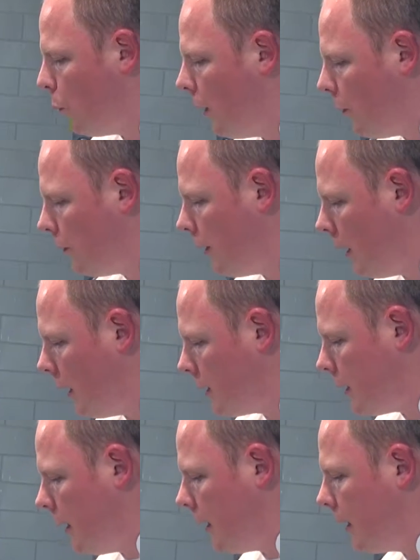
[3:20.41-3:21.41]
wilt
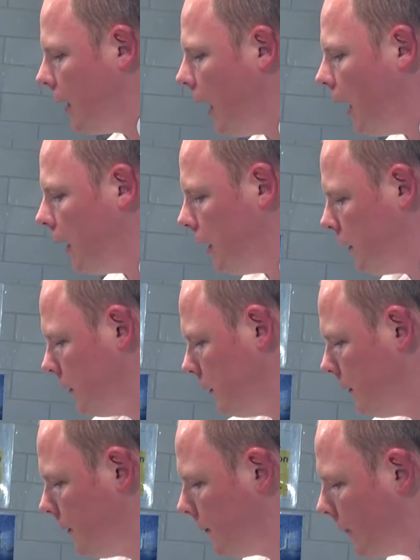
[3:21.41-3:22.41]
nicely and colour.
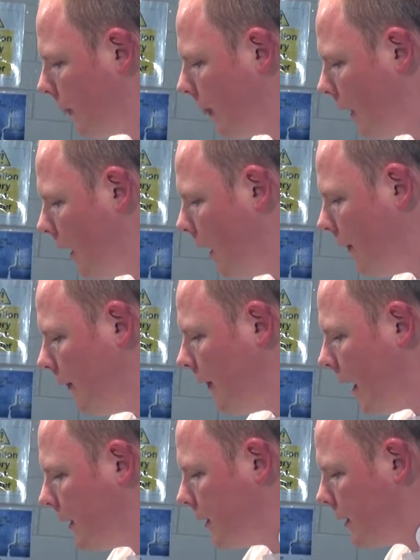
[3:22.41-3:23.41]
At
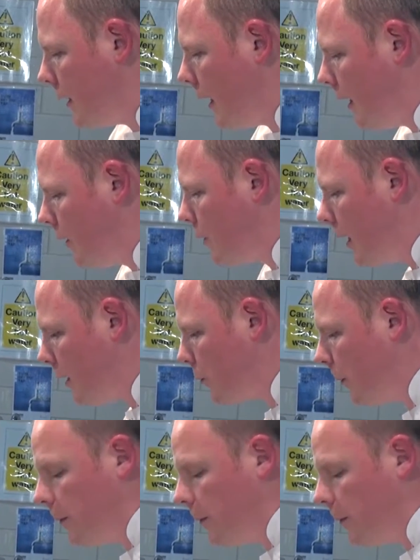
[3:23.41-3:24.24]
that stage, that's when